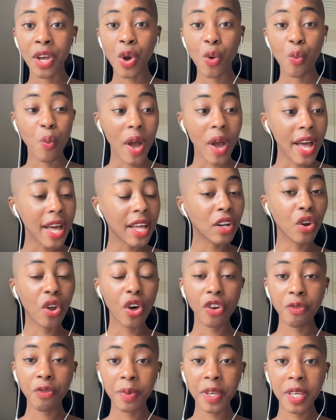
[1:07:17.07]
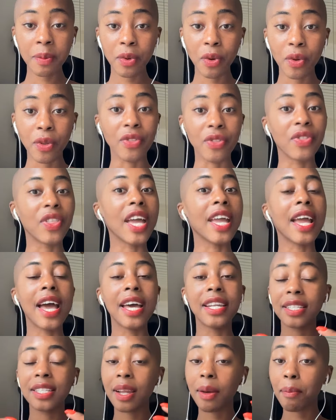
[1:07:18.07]
where a lot of people, they
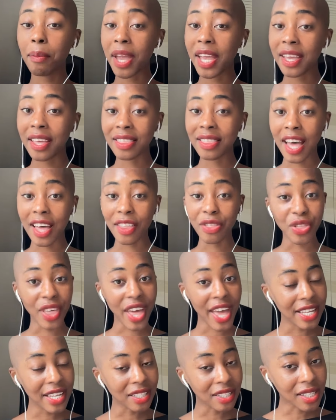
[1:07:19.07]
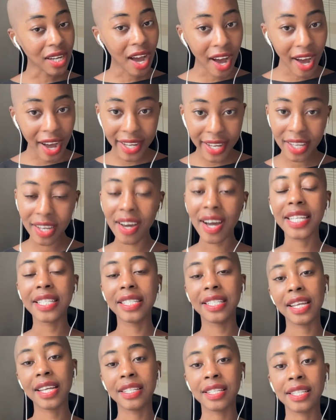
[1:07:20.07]
ended up making that their entire
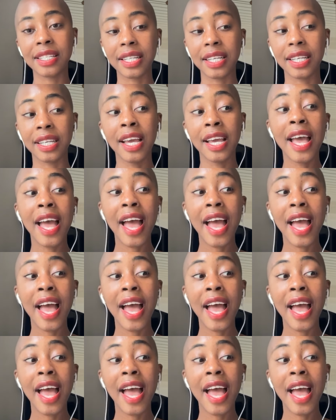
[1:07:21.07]
identity.